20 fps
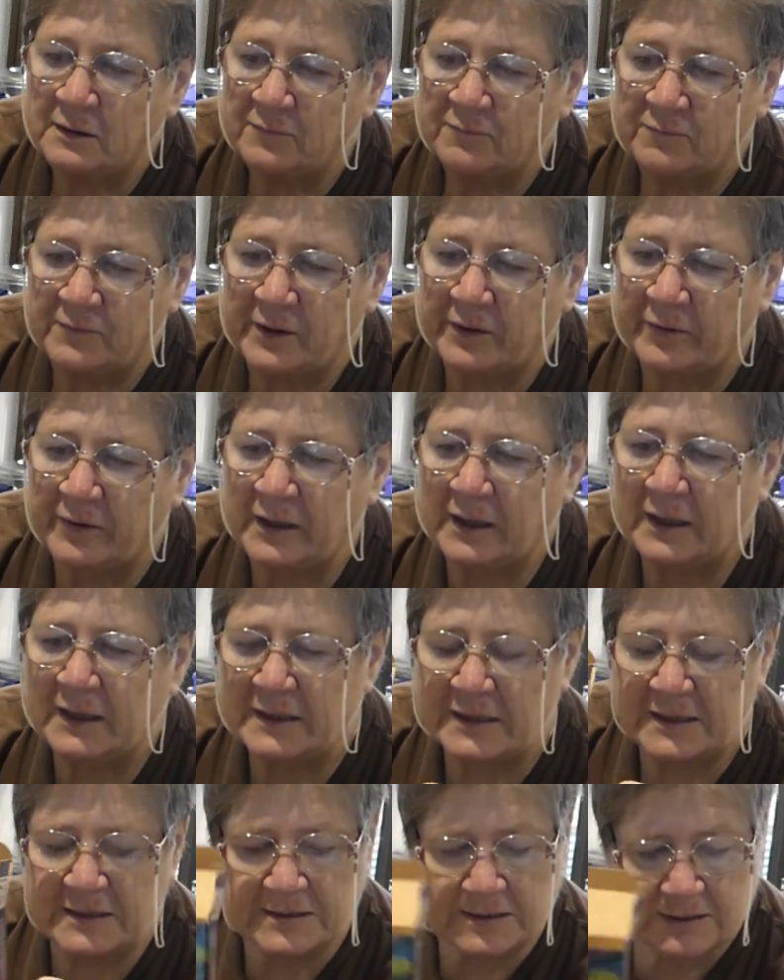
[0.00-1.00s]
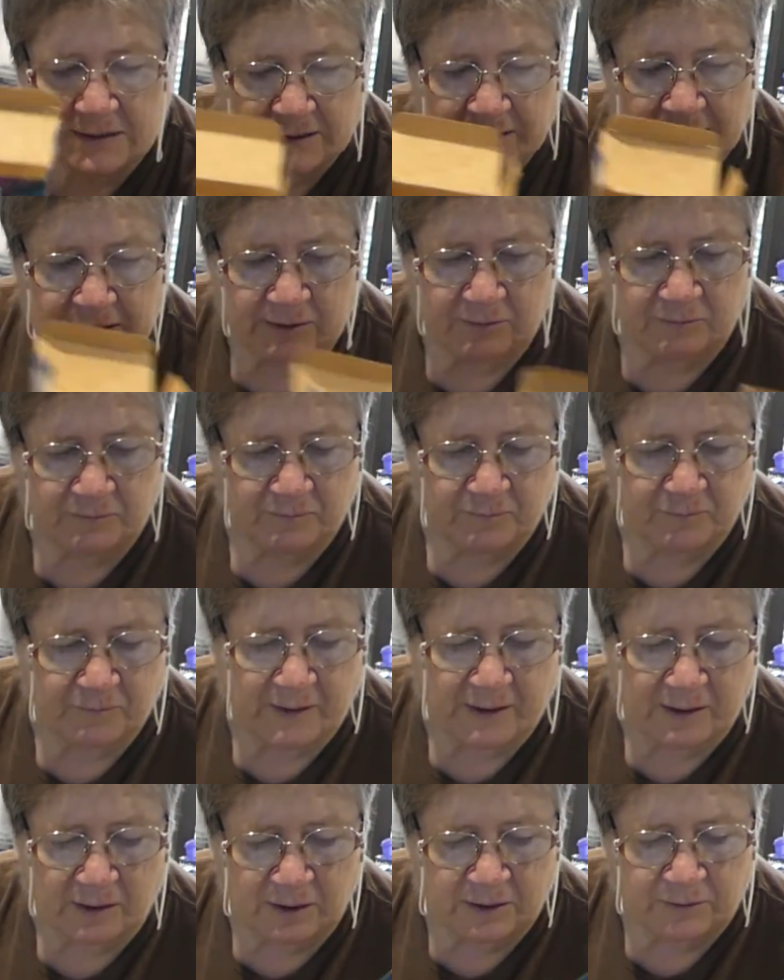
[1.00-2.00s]
very easily
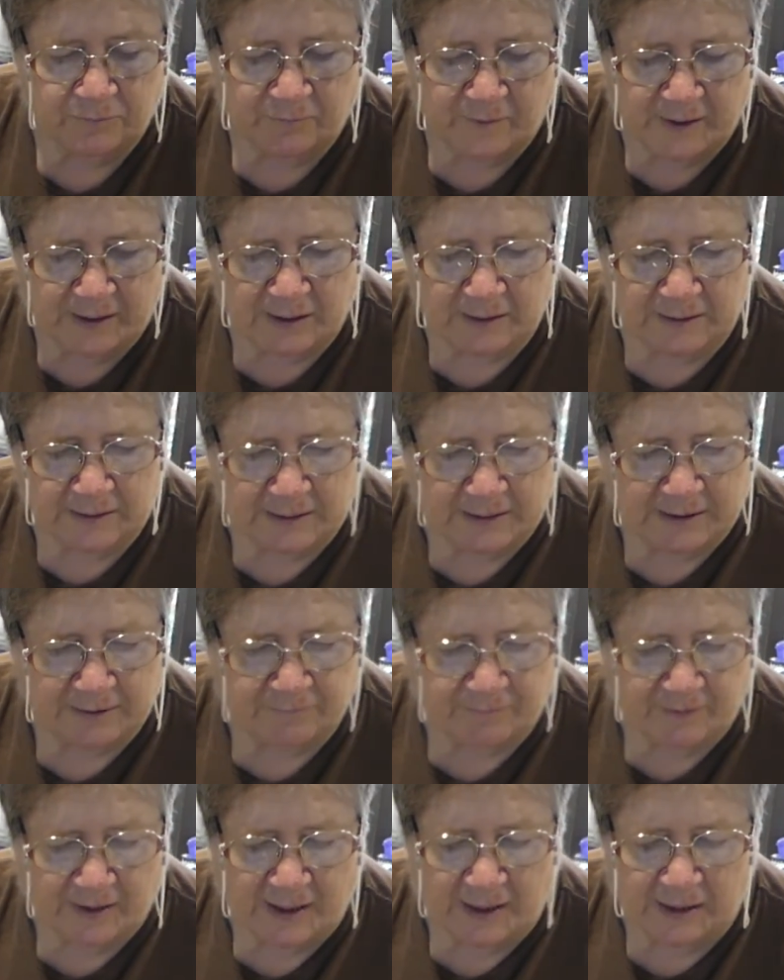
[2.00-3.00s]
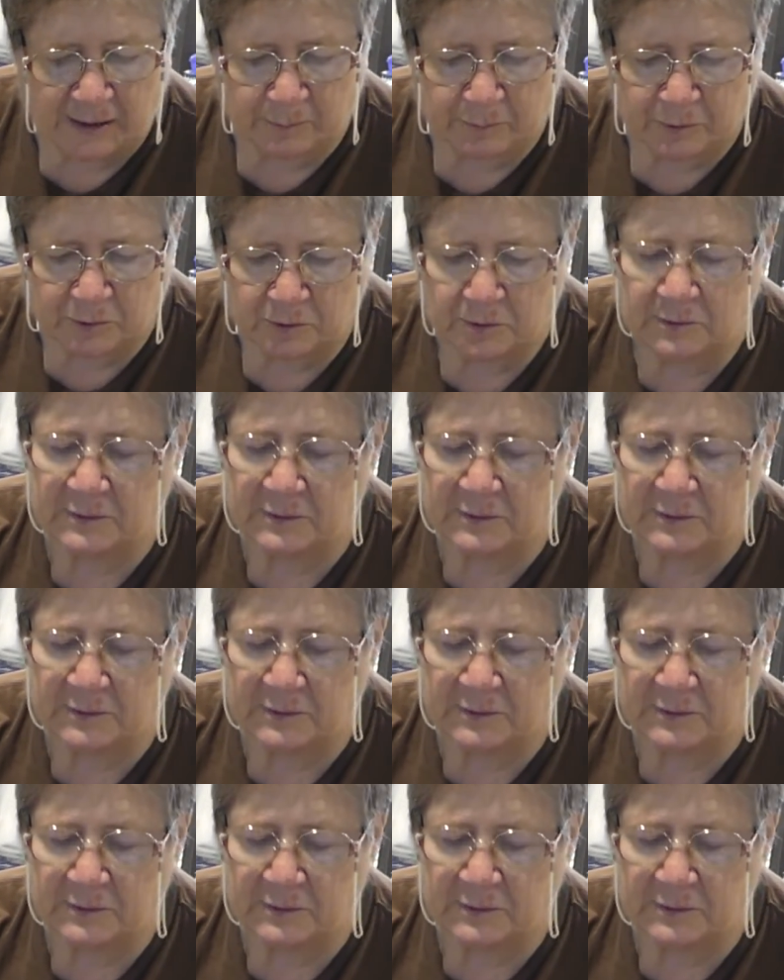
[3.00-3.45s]
and readily available,